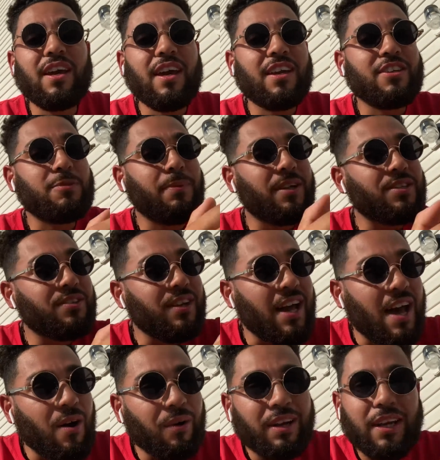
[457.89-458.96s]
and Spencer
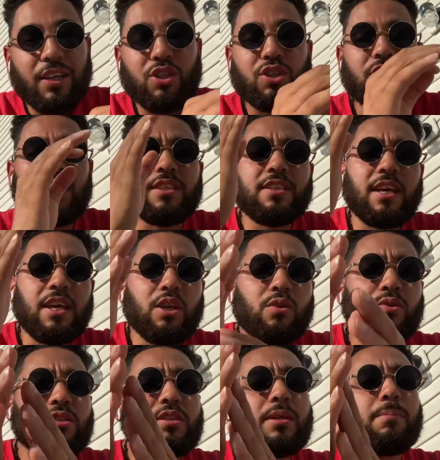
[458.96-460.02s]
Howard can just
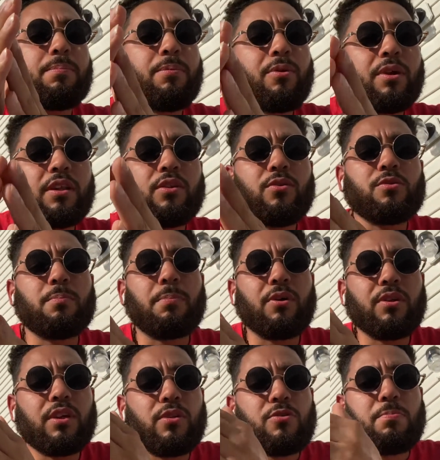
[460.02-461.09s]
continuously
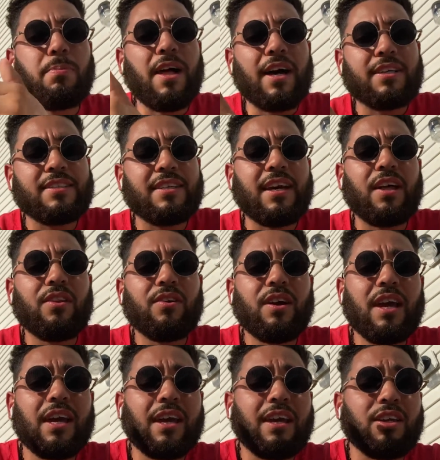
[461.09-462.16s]
building those blocks together
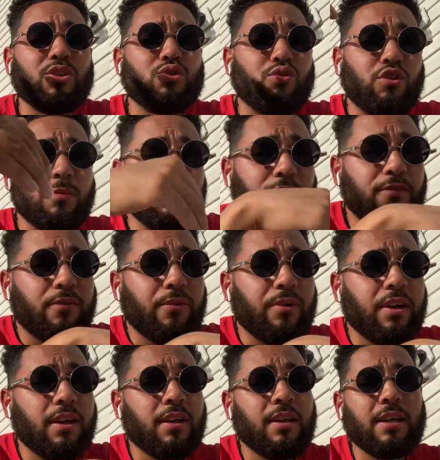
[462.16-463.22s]
and contribute for
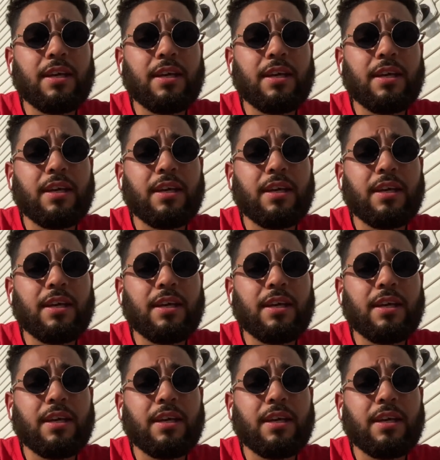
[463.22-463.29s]
you.